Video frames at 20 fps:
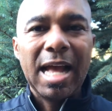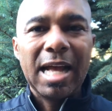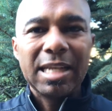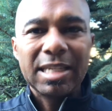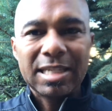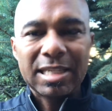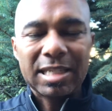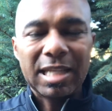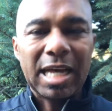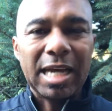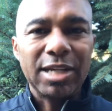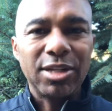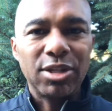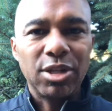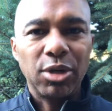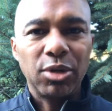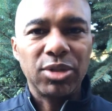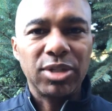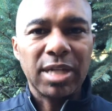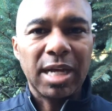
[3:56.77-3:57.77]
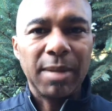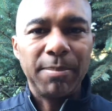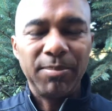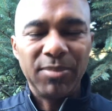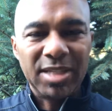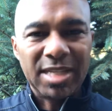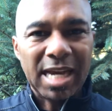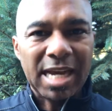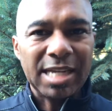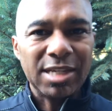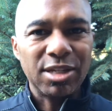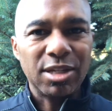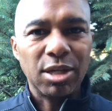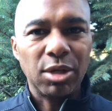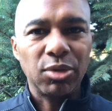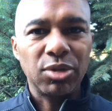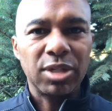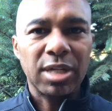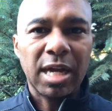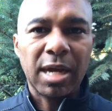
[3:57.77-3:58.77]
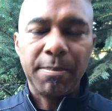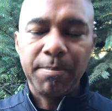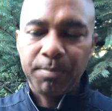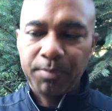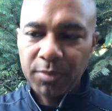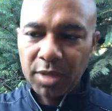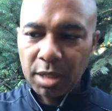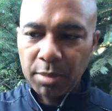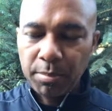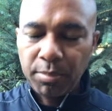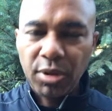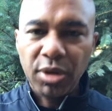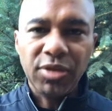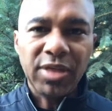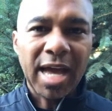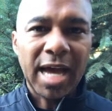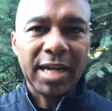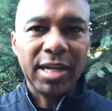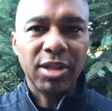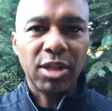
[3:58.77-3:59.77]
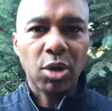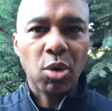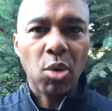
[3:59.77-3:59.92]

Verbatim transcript: slice those up, dice those up, put that in the